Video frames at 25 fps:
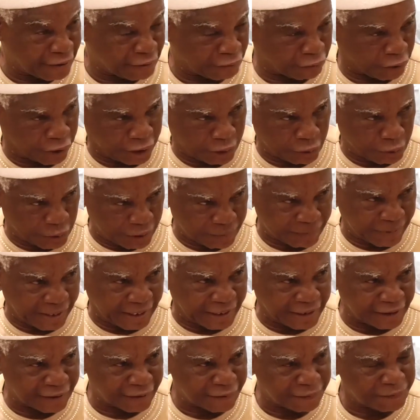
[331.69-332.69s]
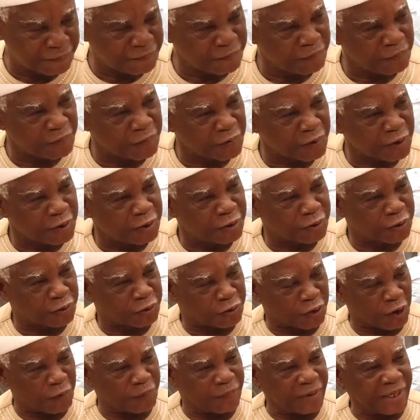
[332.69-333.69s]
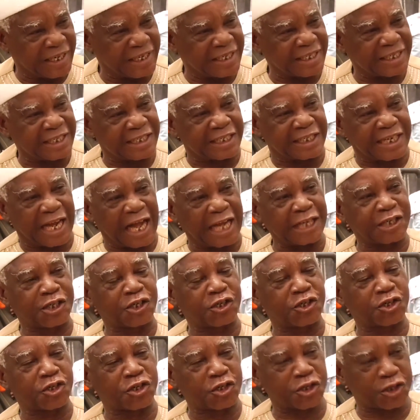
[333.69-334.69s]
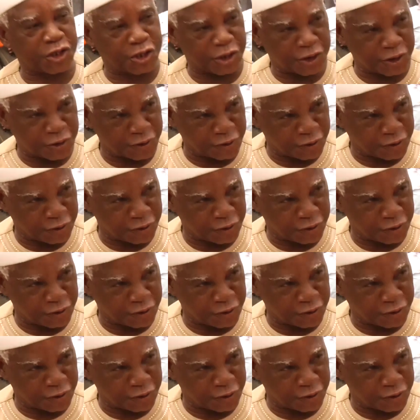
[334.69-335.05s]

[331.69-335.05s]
for the women to be dashed